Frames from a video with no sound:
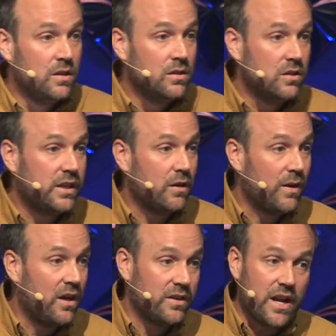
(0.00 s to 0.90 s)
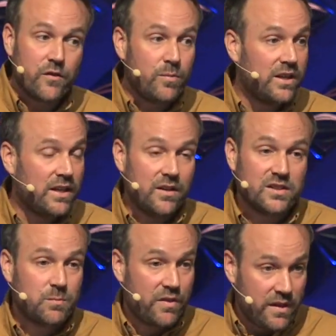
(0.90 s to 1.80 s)
looking around at everybody
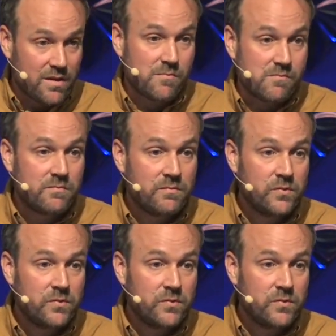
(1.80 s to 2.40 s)
else but them?